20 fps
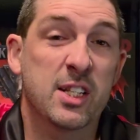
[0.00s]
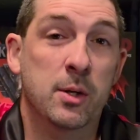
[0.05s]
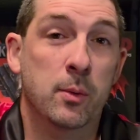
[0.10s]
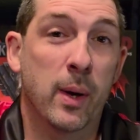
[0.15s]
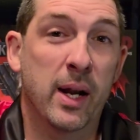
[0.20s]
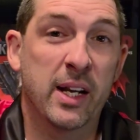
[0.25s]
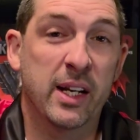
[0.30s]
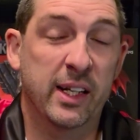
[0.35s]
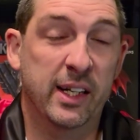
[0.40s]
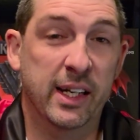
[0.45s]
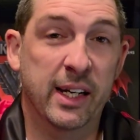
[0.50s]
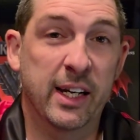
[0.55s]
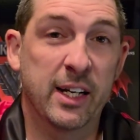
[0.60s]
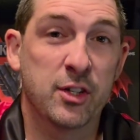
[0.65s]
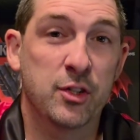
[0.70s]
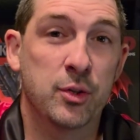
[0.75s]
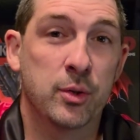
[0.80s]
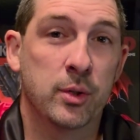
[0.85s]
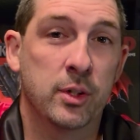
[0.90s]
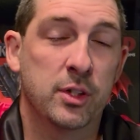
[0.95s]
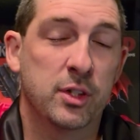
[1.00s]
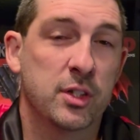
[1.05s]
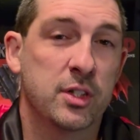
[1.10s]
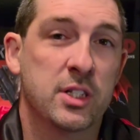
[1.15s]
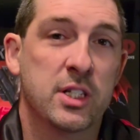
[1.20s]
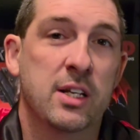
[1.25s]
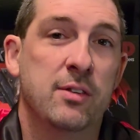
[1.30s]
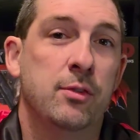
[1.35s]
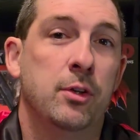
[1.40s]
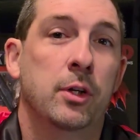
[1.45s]
easy way to get into it to
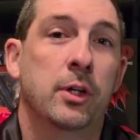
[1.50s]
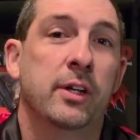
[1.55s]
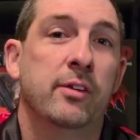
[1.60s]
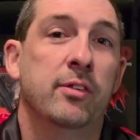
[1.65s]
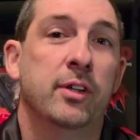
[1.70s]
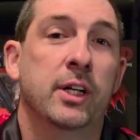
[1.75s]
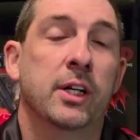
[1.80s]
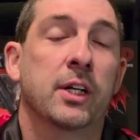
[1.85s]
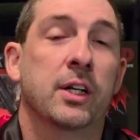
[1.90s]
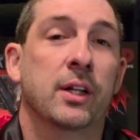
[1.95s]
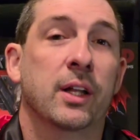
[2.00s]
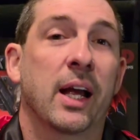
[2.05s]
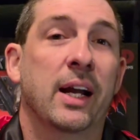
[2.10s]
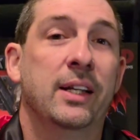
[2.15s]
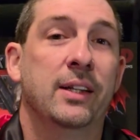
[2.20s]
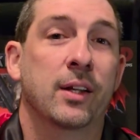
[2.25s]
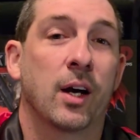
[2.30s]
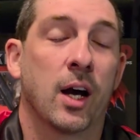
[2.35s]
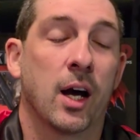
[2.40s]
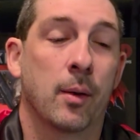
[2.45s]
see if you're even going to like the